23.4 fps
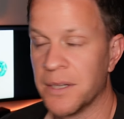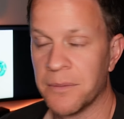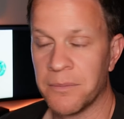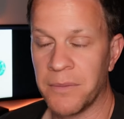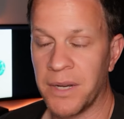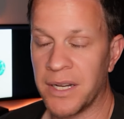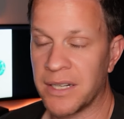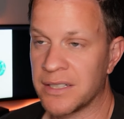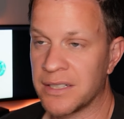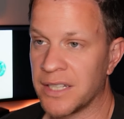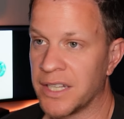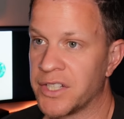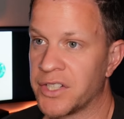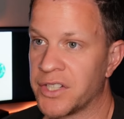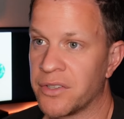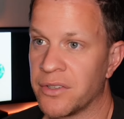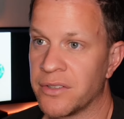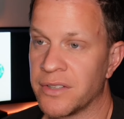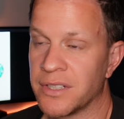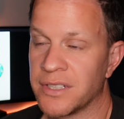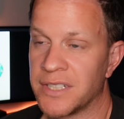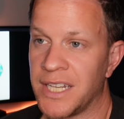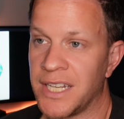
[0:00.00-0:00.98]
Mark Glazier
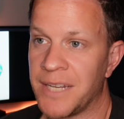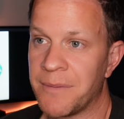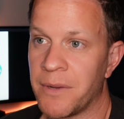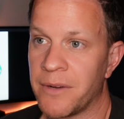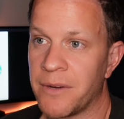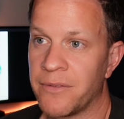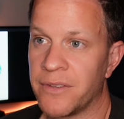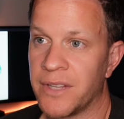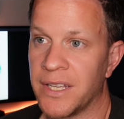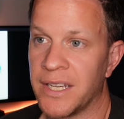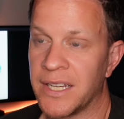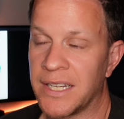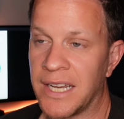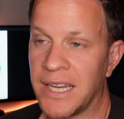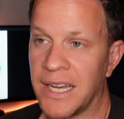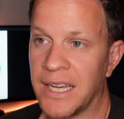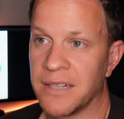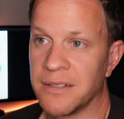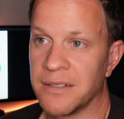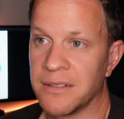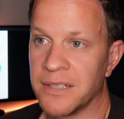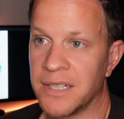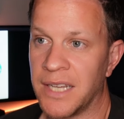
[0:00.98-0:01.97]
and the team over there
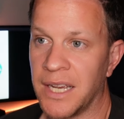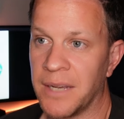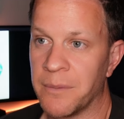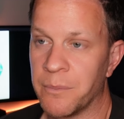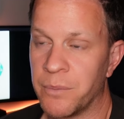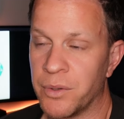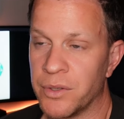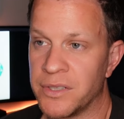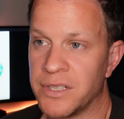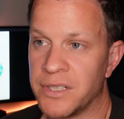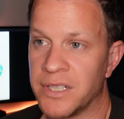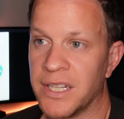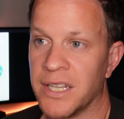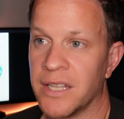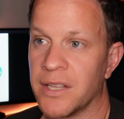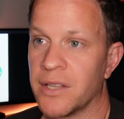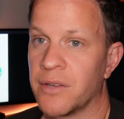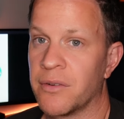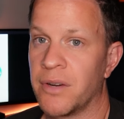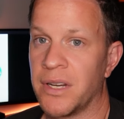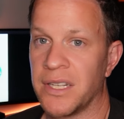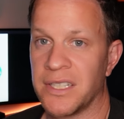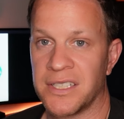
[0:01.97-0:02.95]
can put
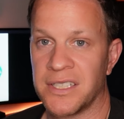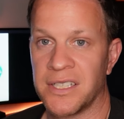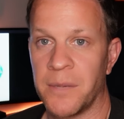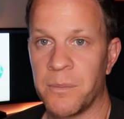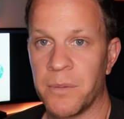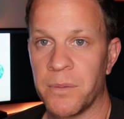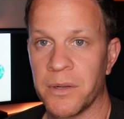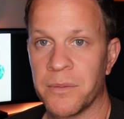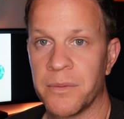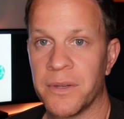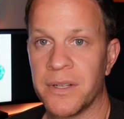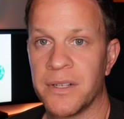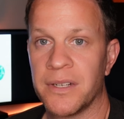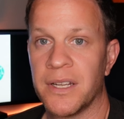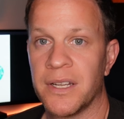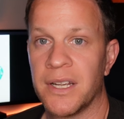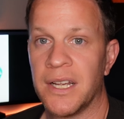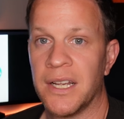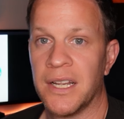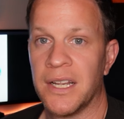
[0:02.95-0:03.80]
together a supplement